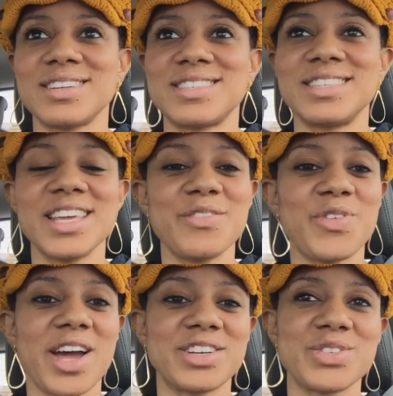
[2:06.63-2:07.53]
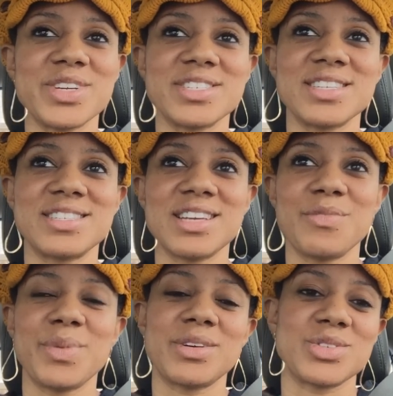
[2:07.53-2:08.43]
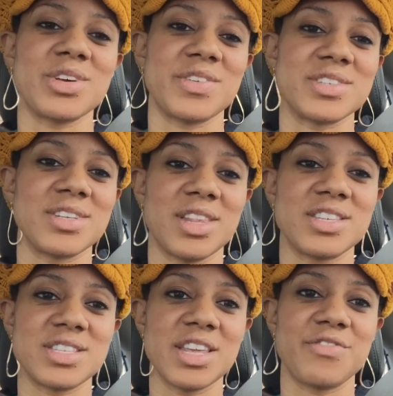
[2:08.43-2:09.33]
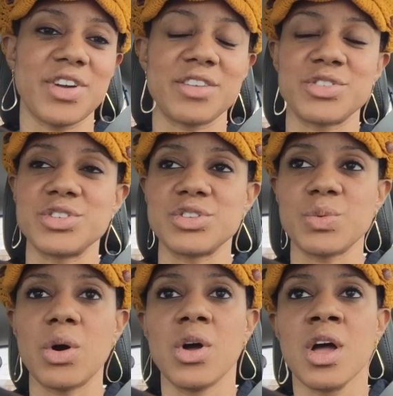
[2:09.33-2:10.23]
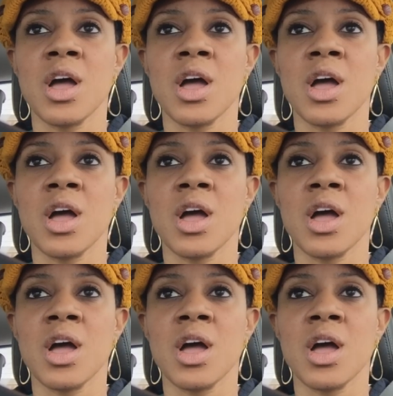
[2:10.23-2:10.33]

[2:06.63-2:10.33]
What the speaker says: slave factories and stuff. Microsoft has slave factories as well.